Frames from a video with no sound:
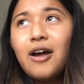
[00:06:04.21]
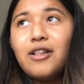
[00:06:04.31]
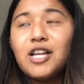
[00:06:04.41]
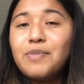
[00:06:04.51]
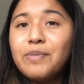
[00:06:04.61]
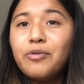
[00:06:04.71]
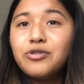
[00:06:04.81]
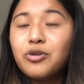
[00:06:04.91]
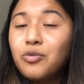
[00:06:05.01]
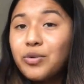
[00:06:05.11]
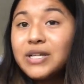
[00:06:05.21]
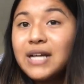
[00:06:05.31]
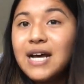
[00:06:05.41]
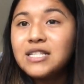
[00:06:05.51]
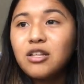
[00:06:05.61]
a lot of people don't
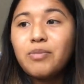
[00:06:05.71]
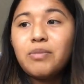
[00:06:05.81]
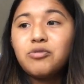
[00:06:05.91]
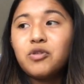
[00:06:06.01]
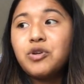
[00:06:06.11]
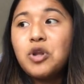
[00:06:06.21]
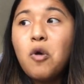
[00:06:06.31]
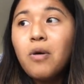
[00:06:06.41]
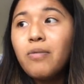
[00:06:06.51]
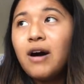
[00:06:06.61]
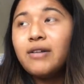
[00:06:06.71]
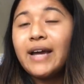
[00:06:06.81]
realize, a lot of people don't know about.